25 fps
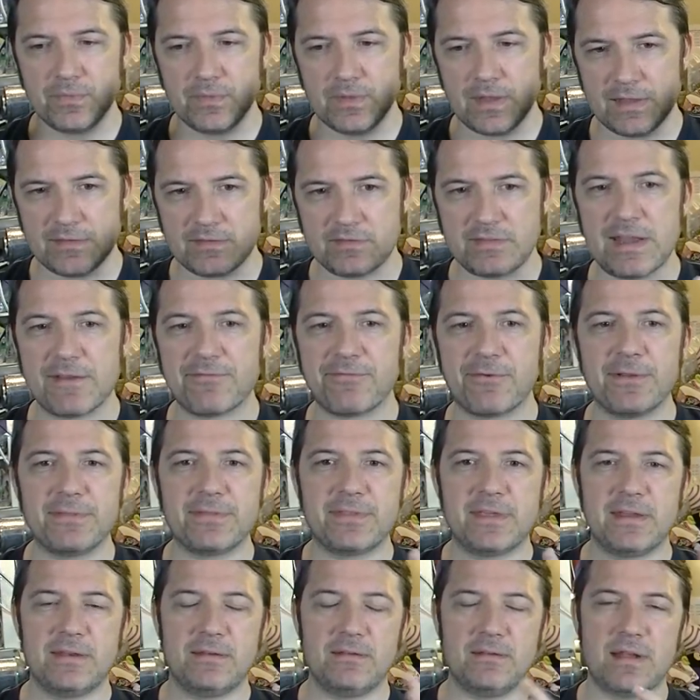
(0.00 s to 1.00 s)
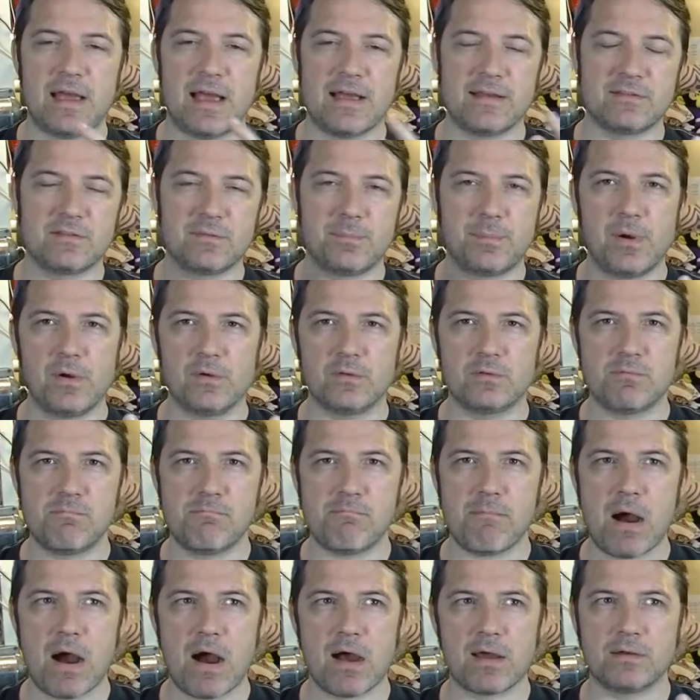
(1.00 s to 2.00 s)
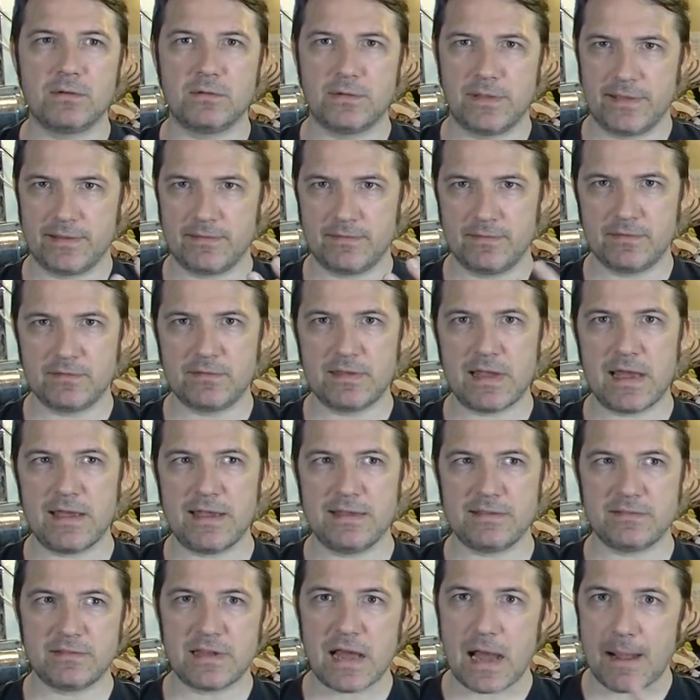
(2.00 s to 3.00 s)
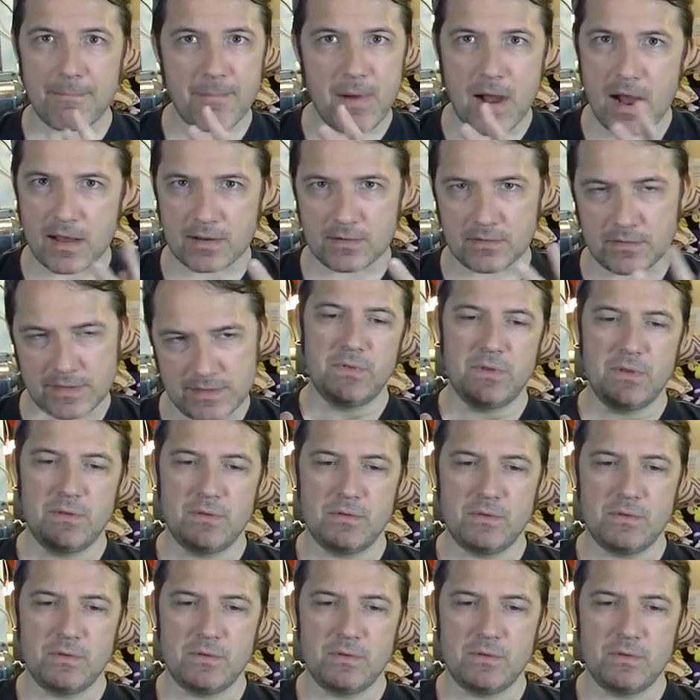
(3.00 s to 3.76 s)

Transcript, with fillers: It's different than, I suppose, modeling. It's not, it's not modeling.